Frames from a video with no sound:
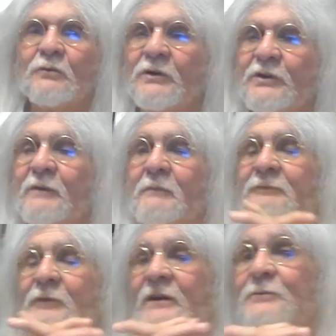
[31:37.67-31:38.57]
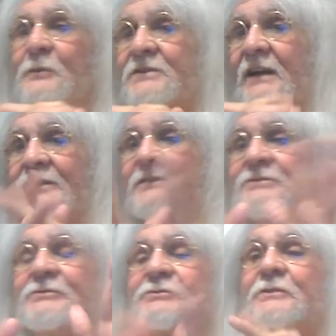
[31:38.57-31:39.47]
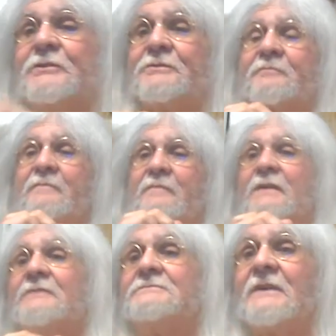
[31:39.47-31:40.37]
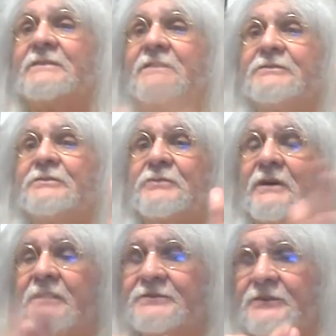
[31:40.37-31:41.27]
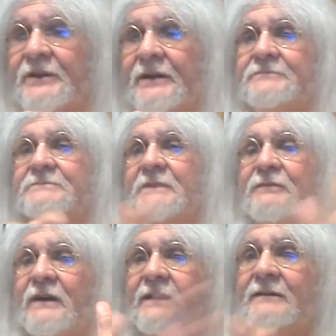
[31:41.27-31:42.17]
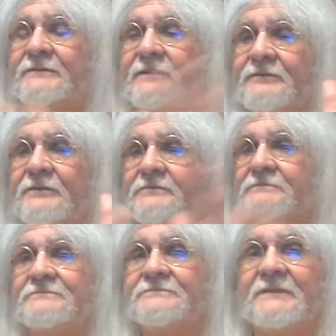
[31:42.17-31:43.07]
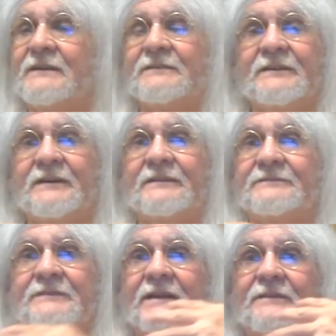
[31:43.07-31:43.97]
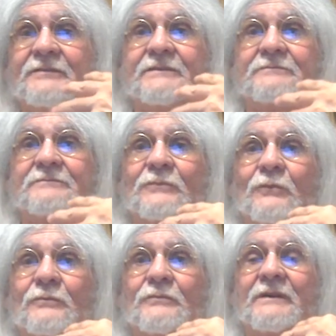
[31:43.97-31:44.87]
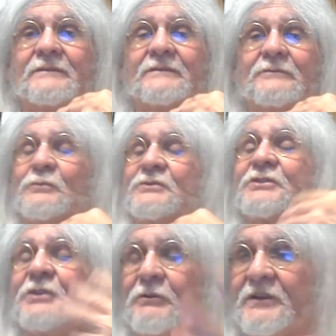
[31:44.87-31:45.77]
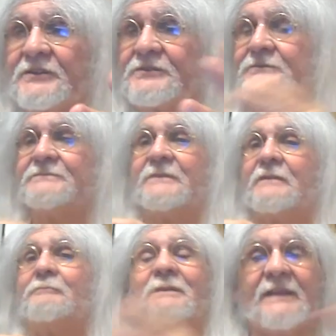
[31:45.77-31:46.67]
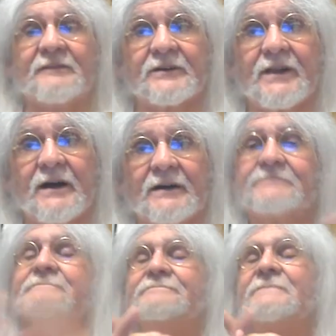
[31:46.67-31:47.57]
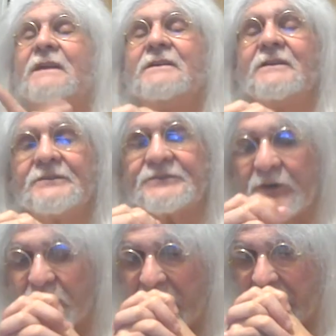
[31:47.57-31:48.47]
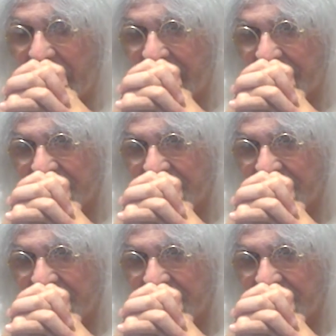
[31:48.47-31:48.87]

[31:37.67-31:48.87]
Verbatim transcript: Well, you know, my friends would say, this is true. I didn't do drugs, okay? Never have, never even was curious, believe it or not. So, uh,